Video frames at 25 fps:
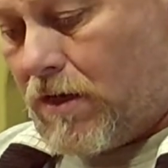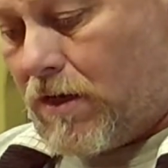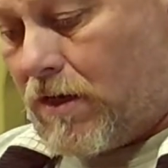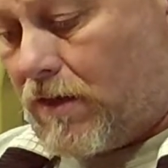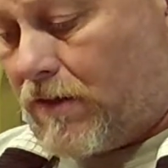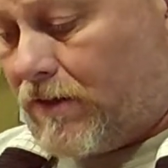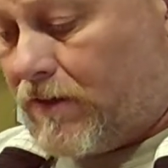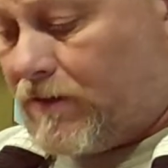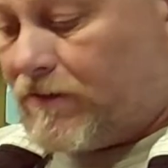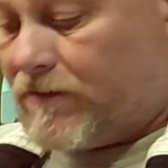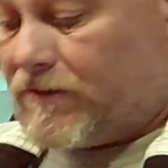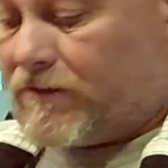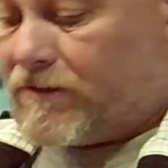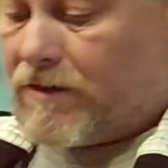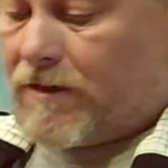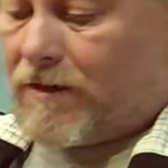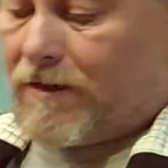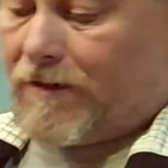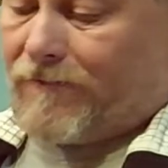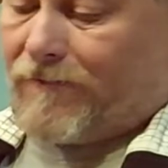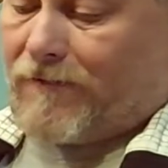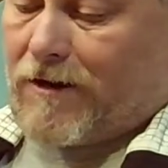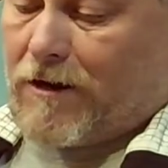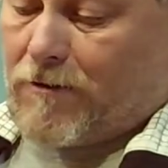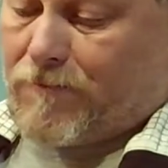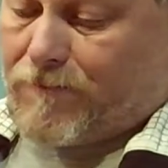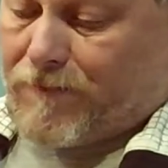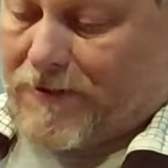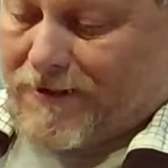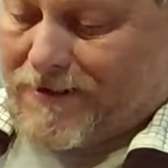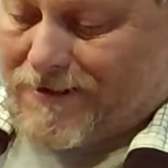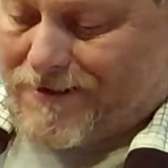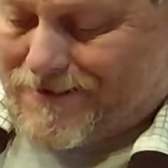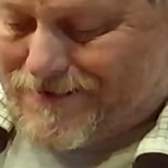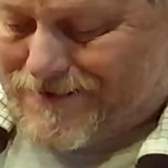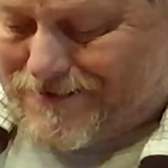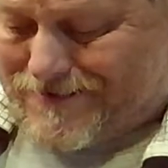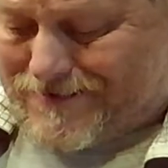This is not even open
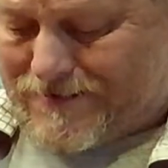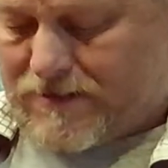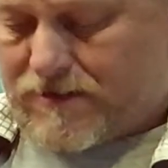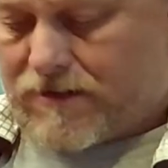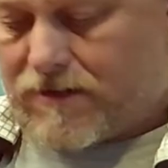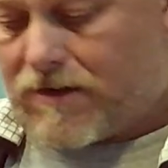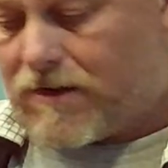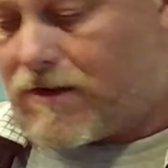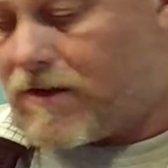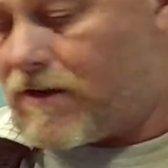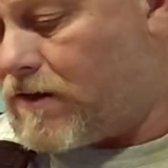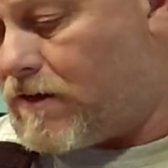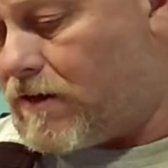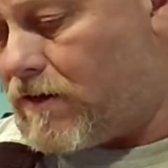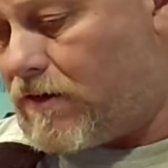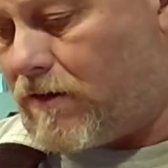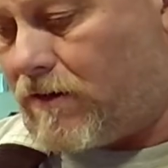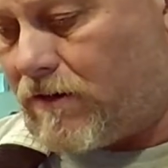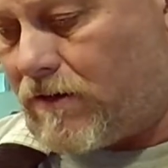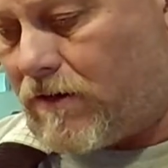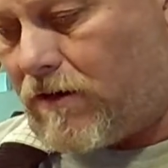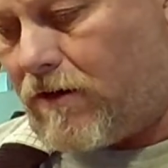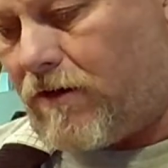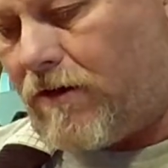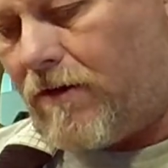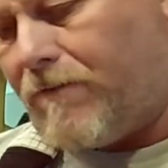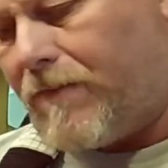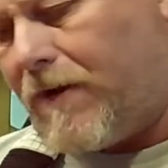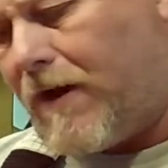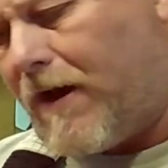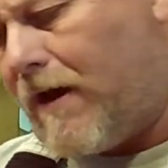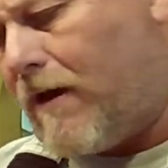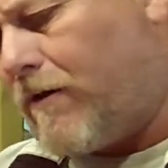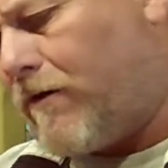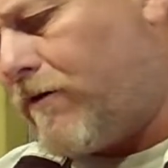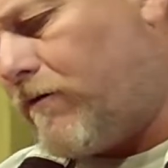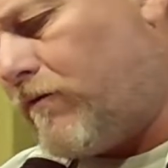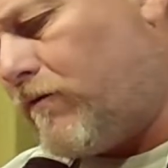yet. Onion
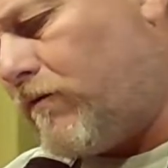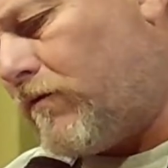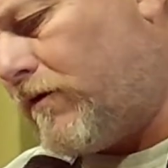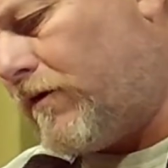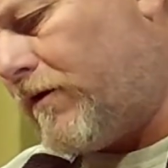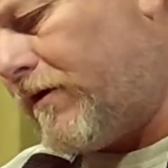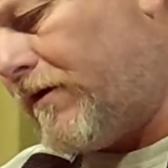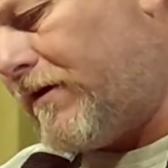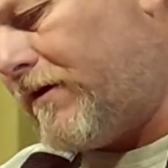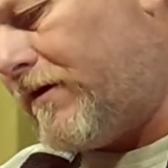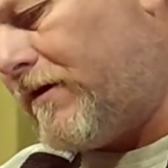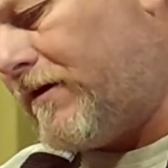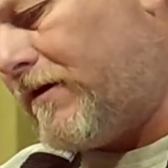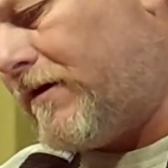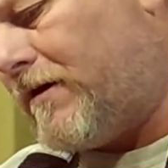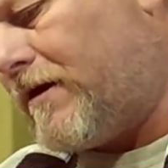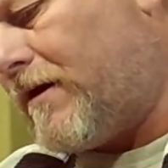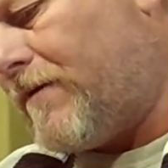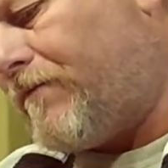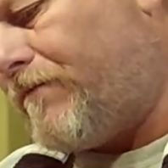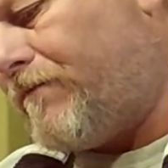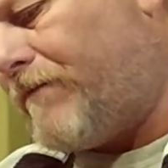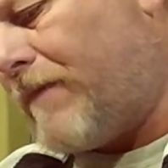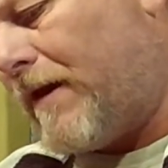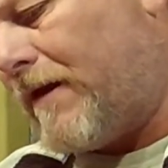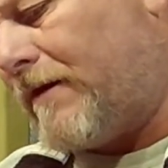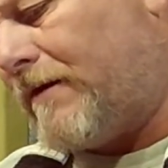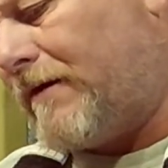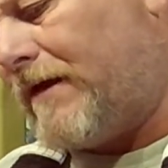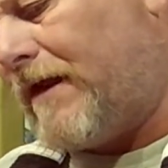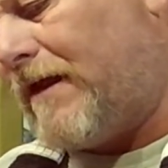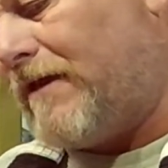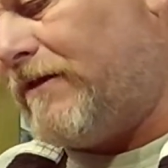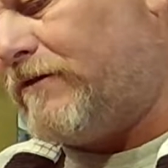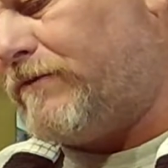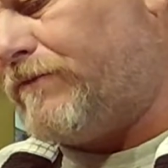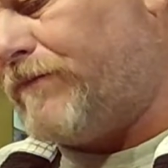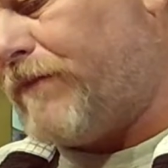powder, we're going to dump about a
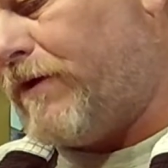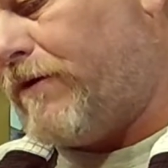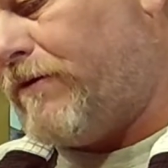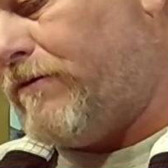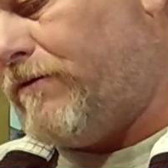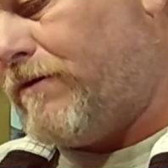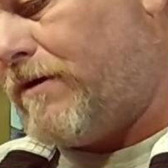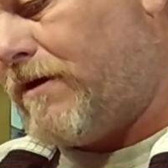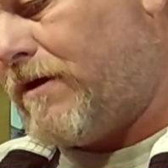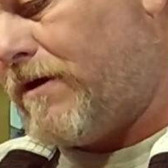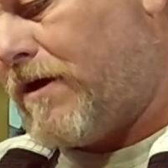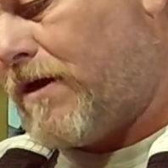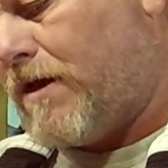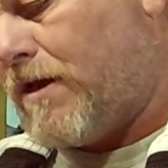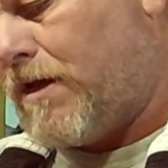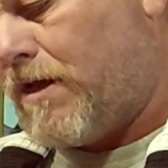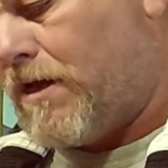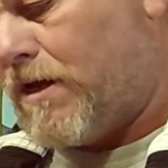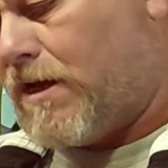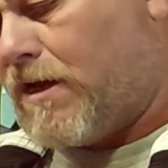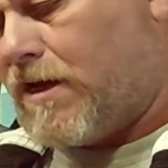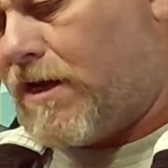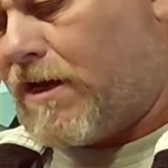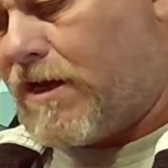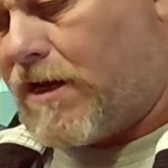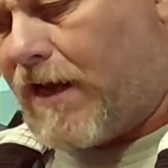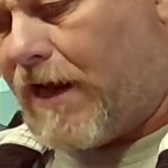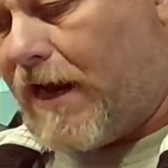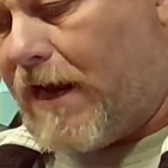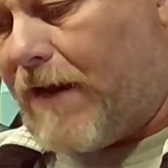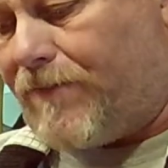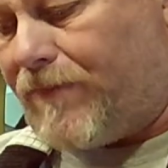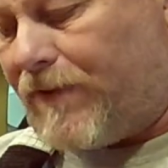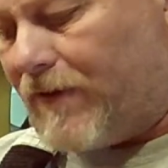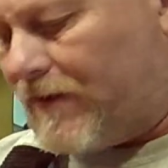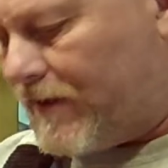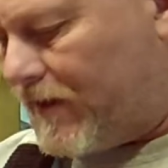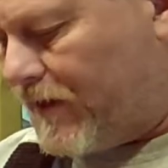teaspoon,
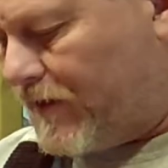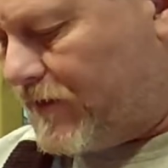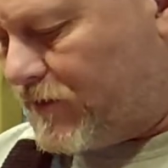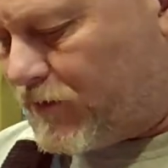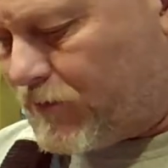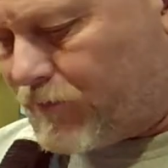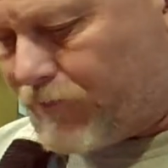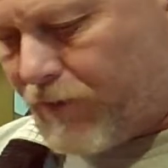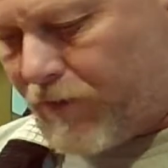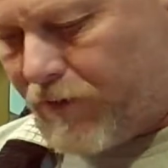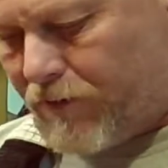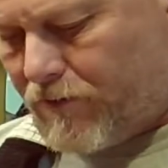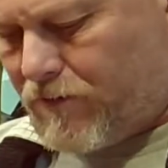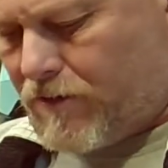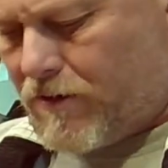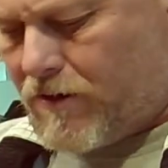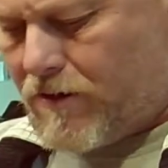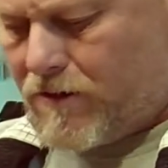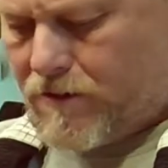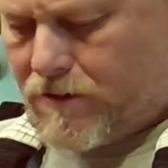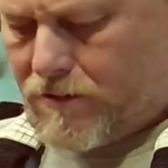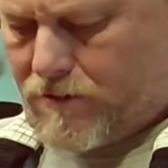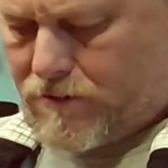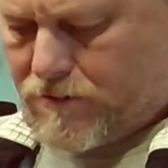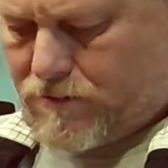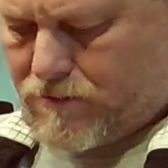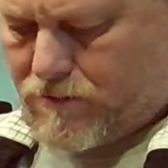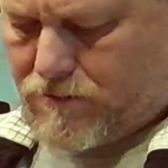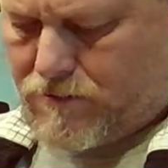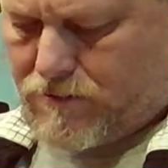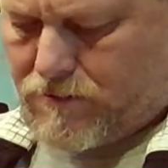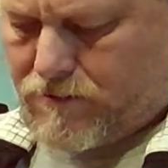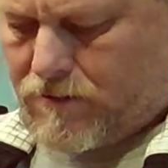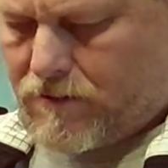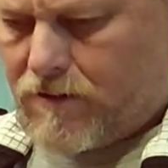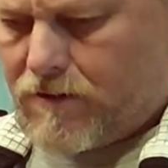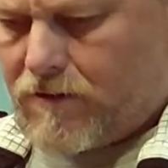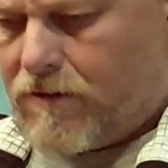heaping teaspoon.
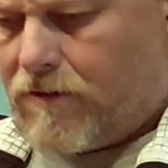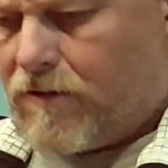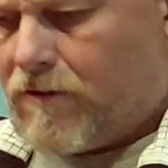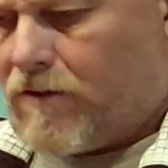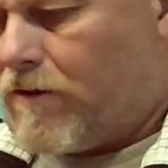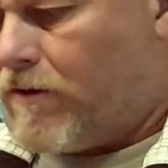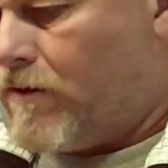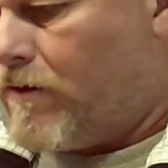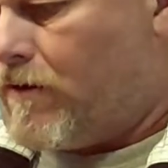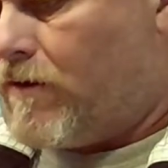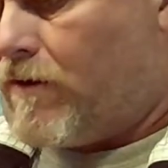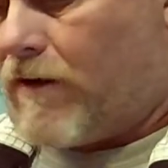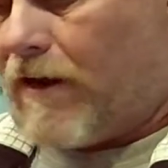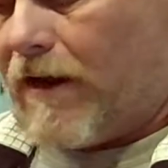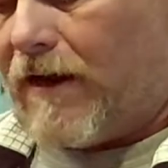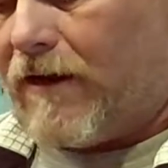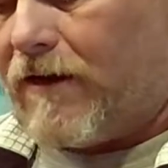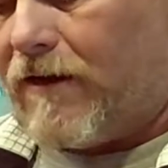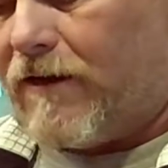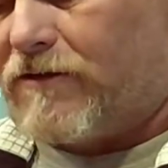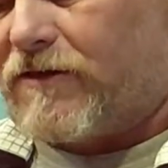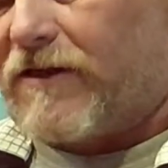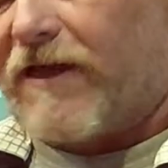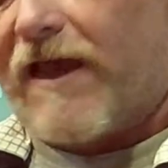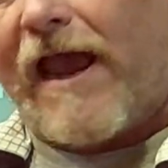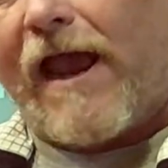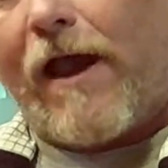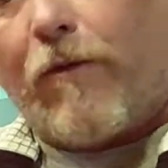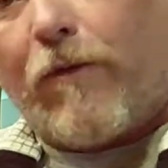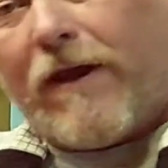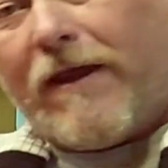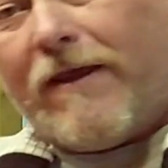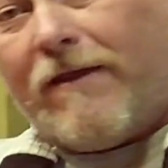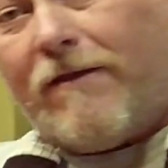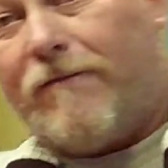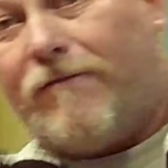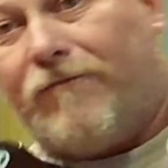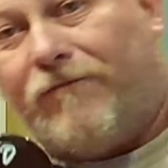And you see how we
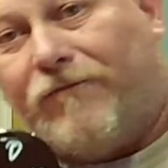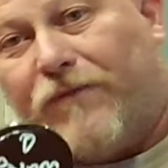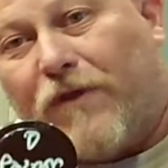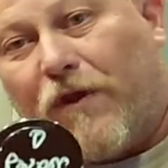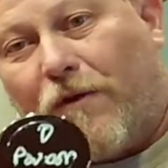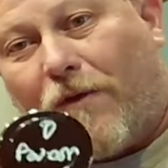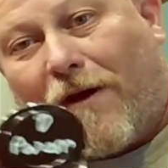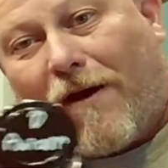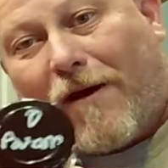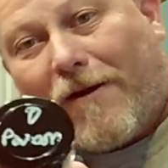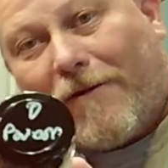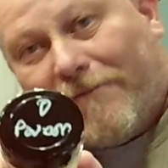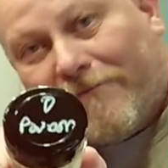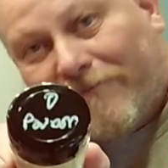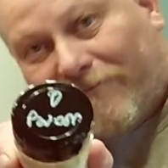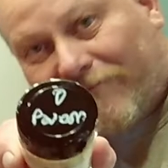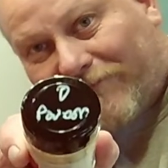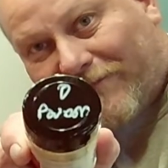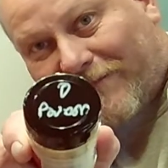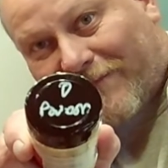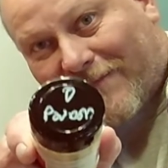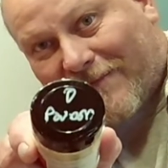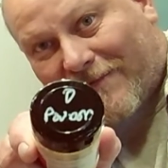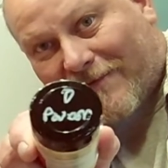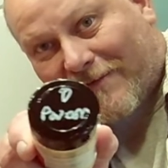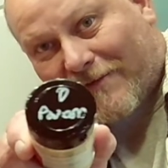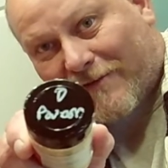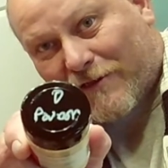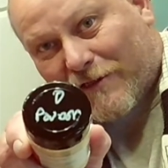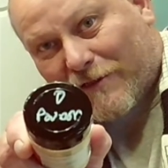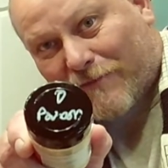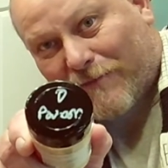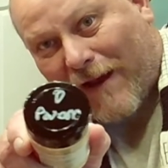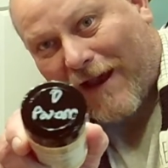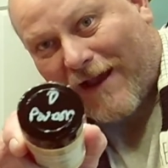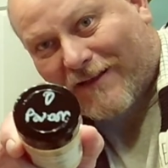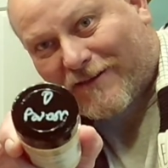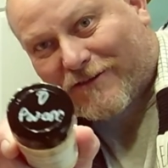do our
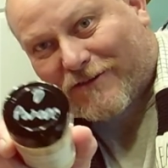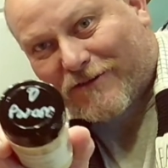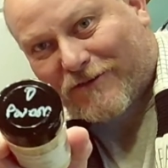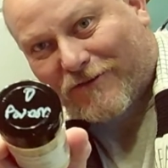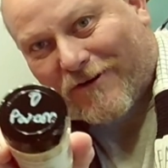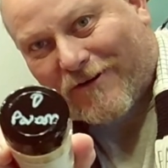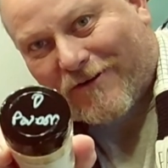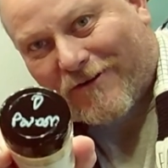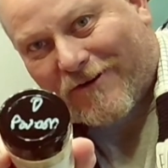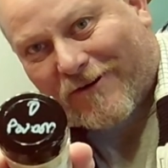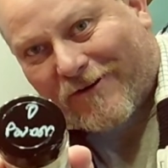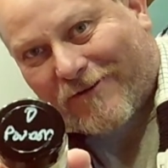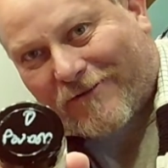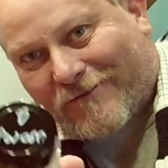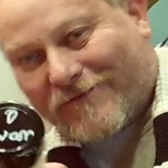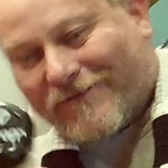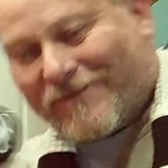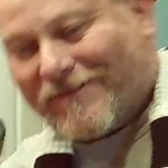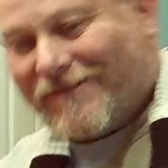spices around here?